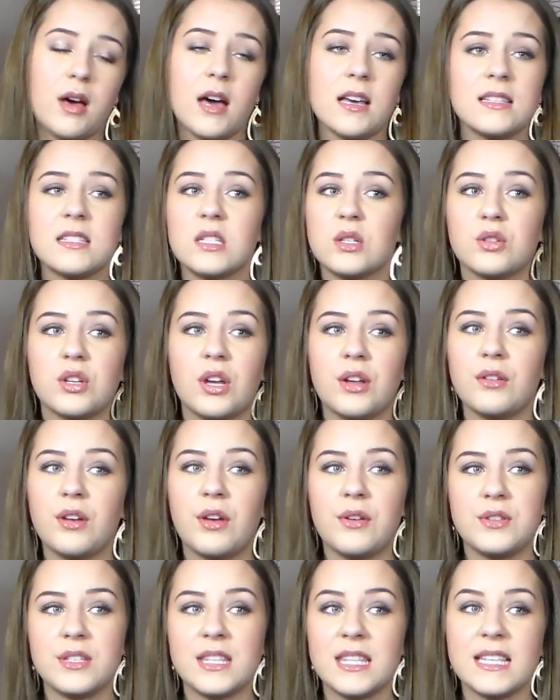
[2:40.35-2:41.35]
I still don't
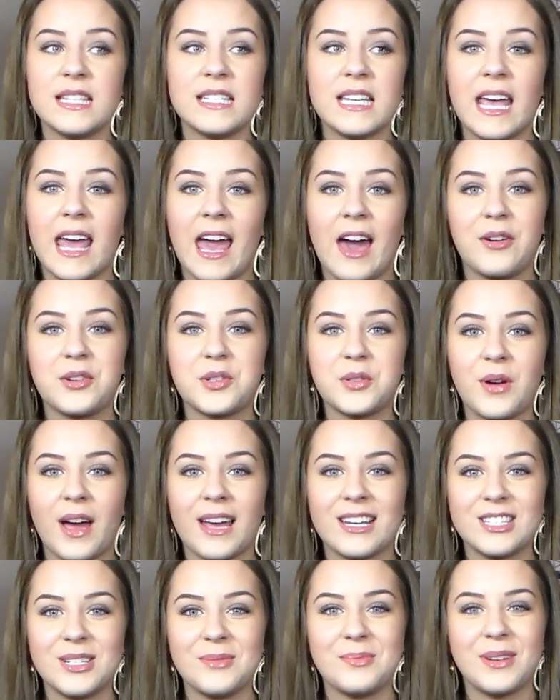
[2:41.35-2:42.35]
know to this day how to
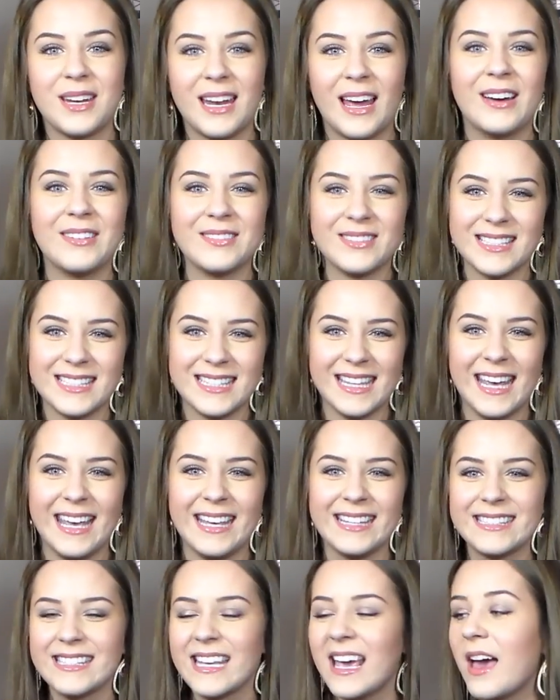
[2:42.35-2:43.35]
actually pronounce
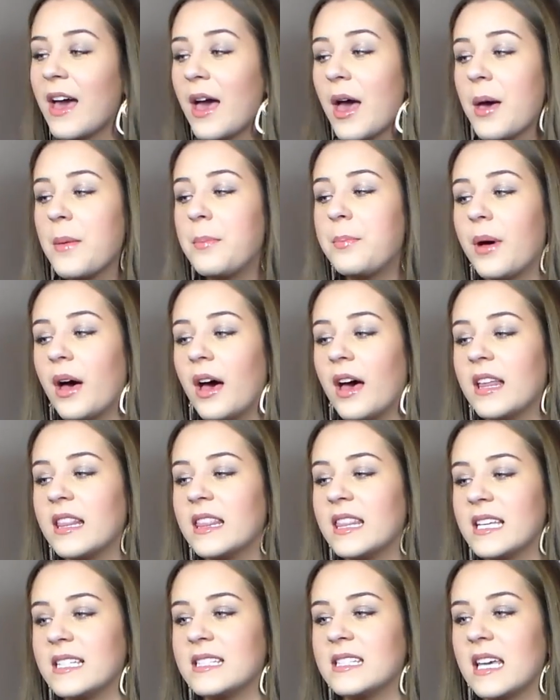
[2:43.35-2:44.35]
this, but
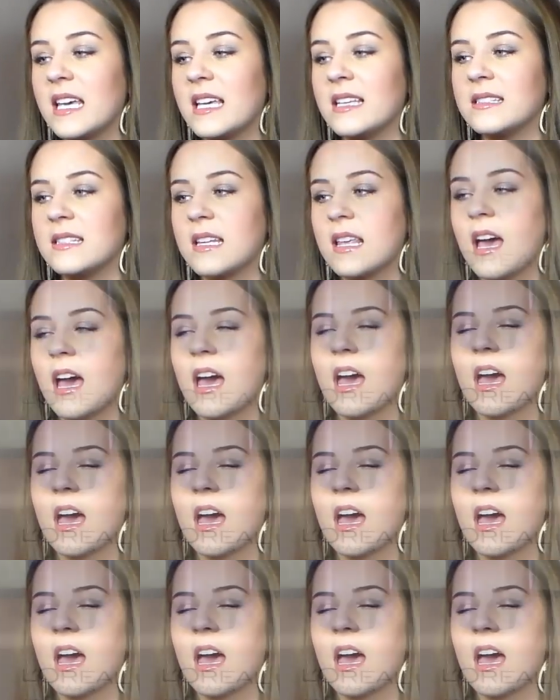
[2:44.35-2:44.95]
this is